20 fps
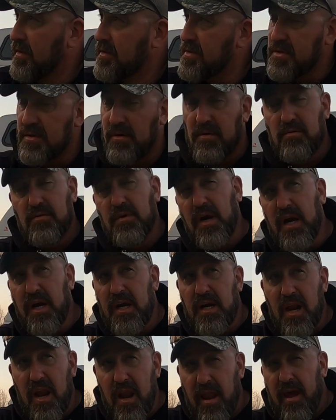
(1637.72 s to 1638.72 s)
So
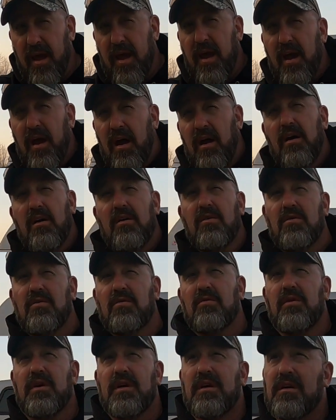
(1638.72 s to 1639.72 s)
right
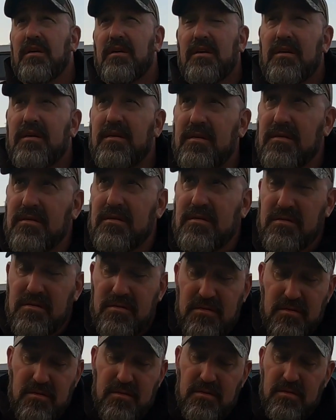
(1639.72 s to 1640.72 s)
now it
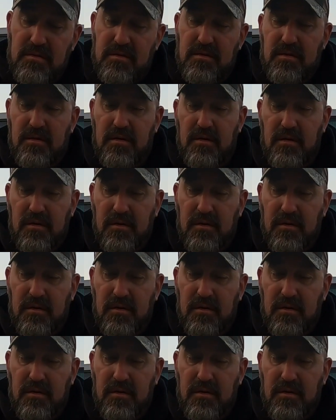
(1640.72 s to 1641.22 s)
is